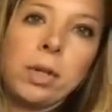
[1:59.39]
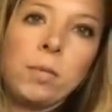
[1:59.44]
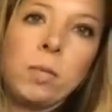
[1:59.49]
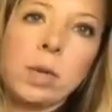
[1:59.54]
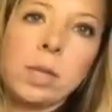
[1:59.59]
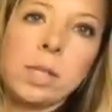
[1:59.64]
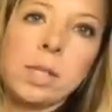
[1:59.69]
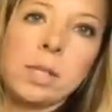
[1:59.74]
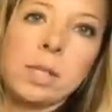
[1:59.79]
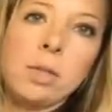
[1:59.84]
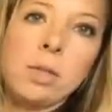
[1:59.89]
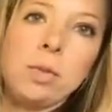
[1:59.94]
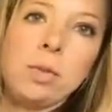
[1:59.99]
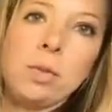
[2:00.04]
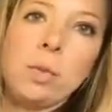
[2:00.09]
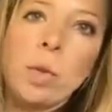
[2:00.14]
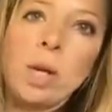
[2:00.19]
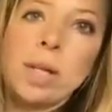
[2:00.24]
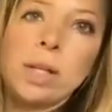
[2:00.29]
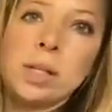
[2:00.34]
and
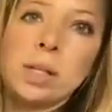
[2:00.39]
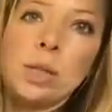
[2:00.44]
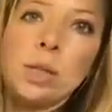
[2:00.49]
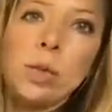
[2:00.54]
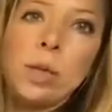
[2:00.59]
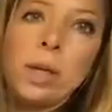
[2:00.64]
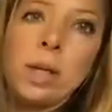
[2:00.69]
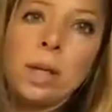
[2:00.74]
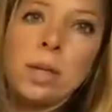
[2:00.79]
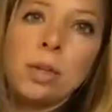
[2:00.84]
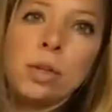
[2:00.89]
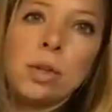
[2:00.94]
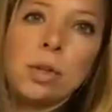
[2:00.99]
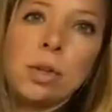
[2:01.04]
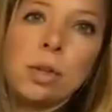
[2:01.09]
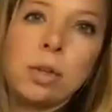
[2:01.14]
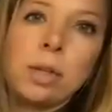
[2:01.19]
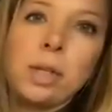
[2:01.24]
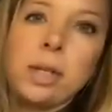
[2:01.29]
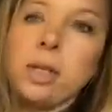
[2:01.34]
what it's doing
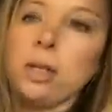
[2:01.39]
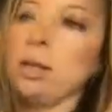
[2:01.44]
internally.